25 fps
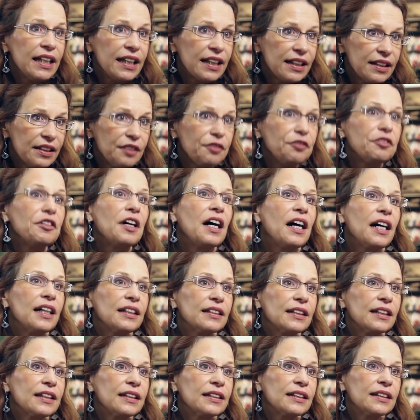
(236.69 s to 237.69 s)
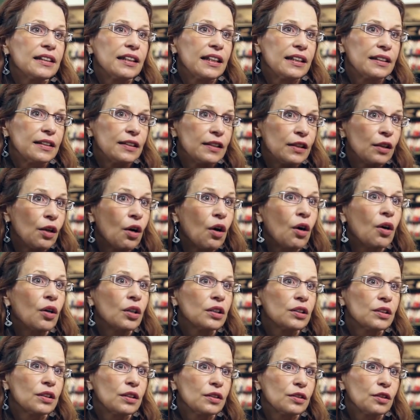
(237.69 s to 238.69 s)
the fathers and the
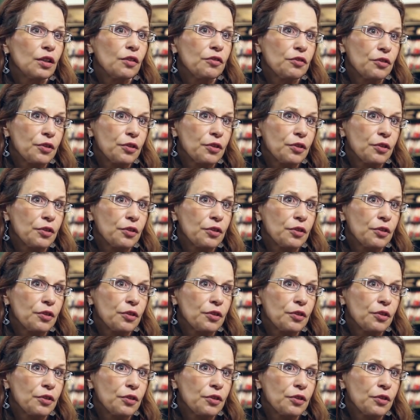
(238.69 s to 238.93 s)
authors of